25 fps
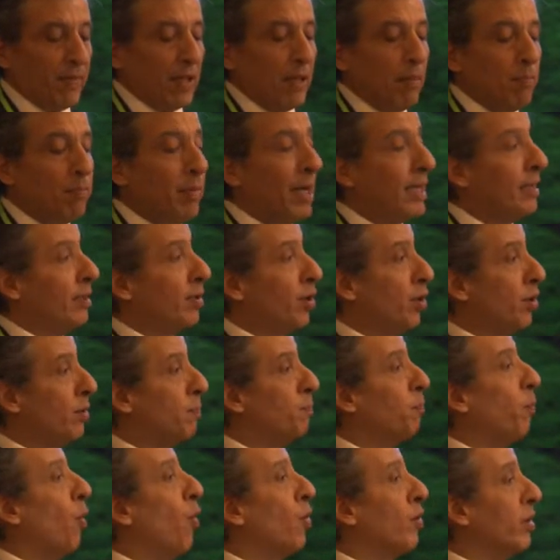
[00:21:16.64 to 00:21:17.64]
My
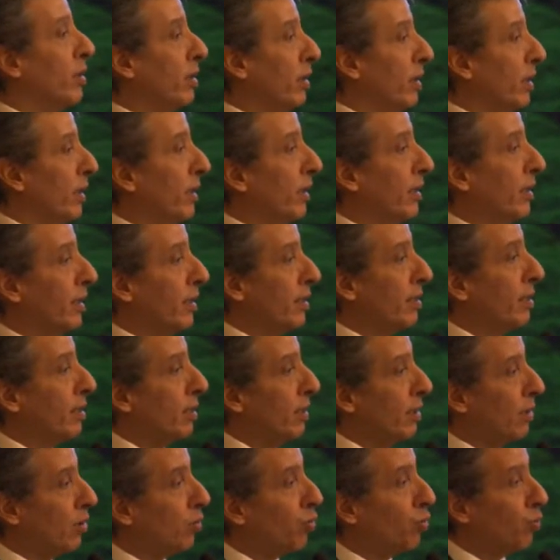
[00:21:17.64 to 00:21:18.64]
third point in this
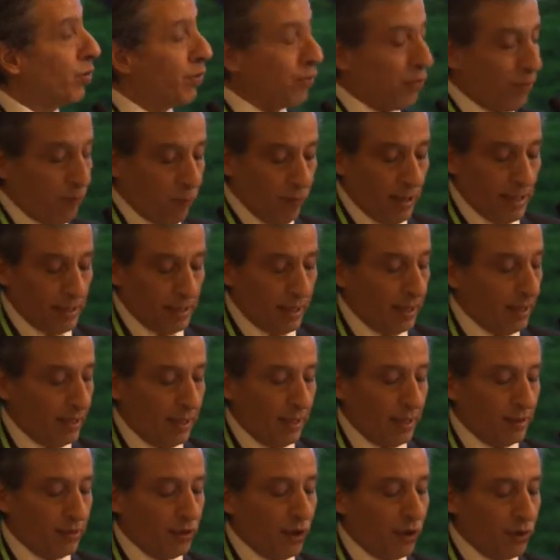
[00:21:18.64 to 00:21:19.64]

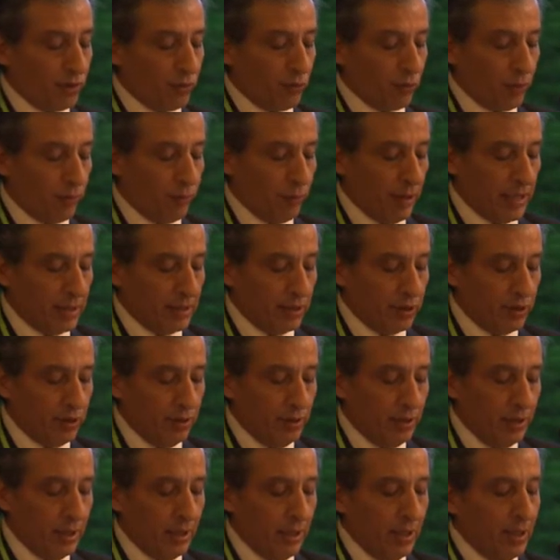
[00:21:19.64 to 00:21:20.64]
third
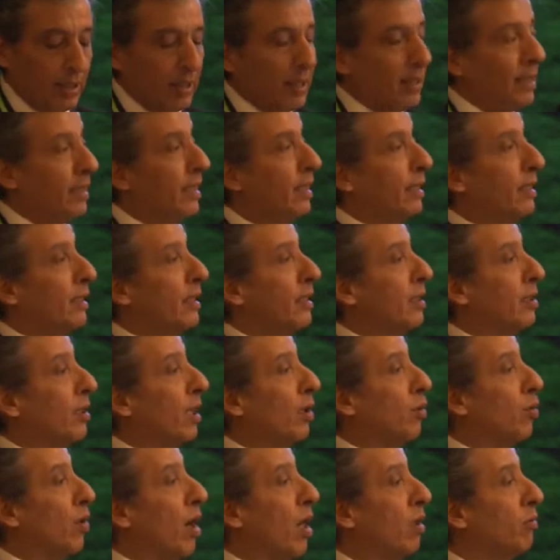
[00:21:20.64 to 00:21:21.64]
reflection, it is
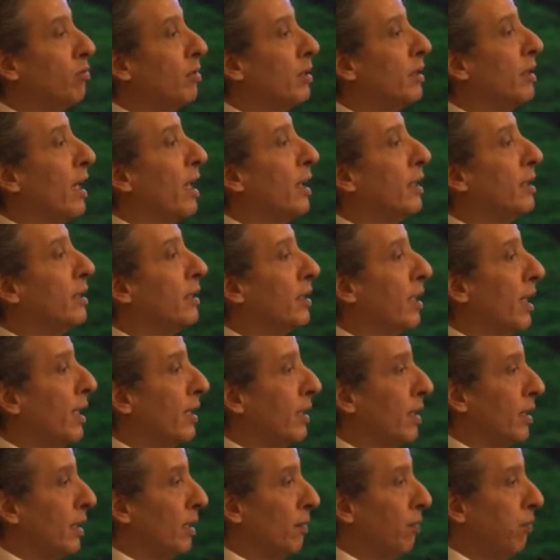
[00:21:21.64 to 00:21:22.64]
around the
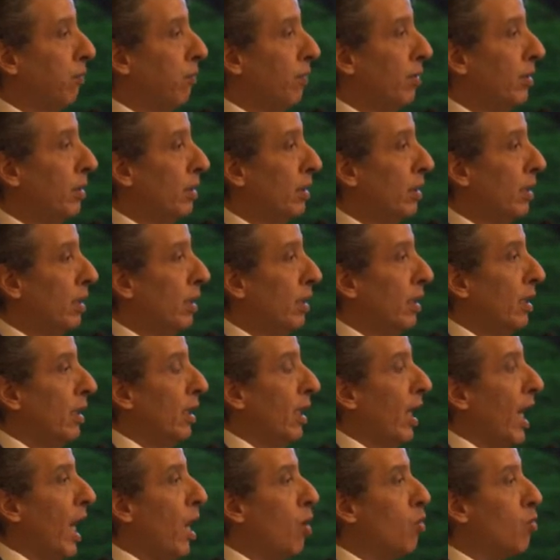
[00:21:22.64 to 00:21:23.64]
incentive.
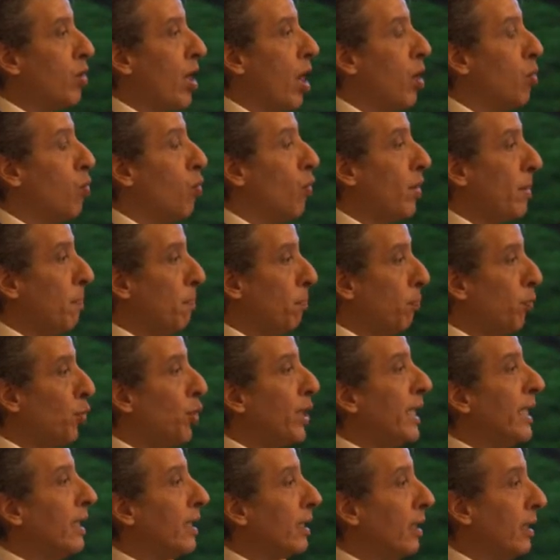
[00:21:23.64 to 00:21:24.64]
How can we
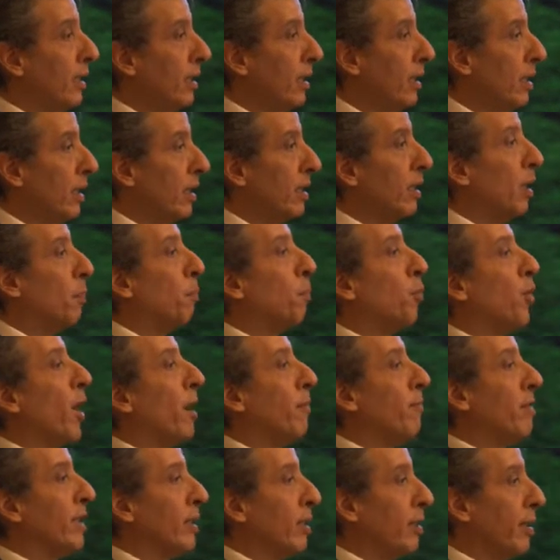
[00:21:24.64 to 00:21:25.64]
bring the
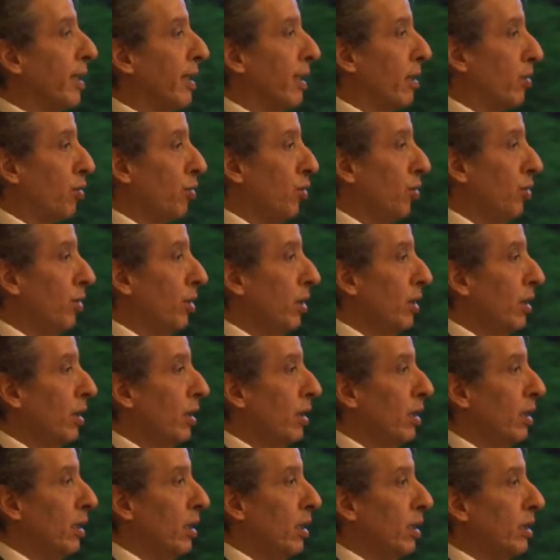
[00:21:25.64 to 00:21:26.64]
private sector,
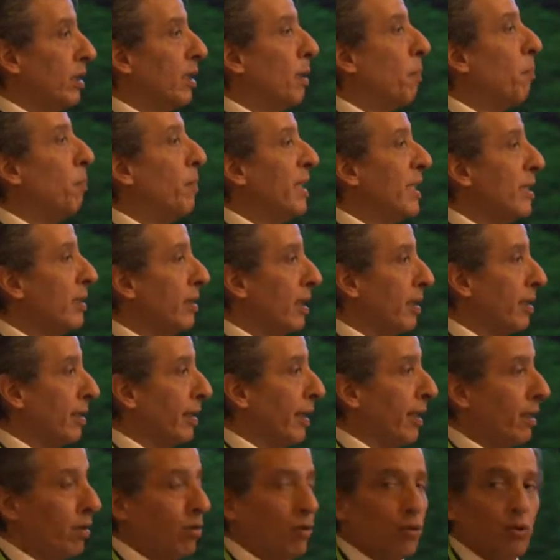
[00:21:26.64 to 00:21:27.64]
the business
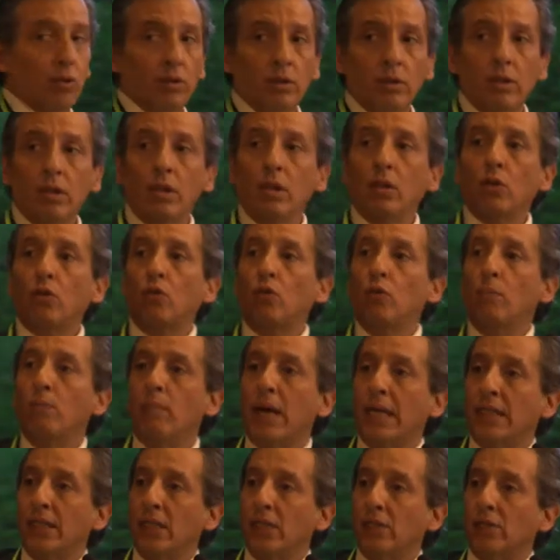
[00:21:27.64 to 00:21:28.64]
sector, to
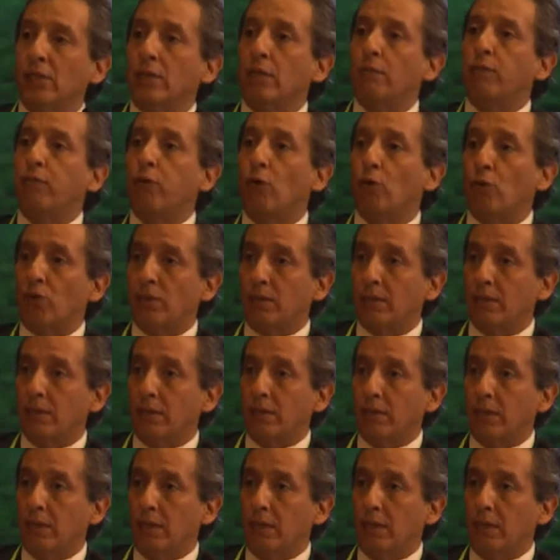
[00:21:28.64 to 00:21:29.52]
manage the forest?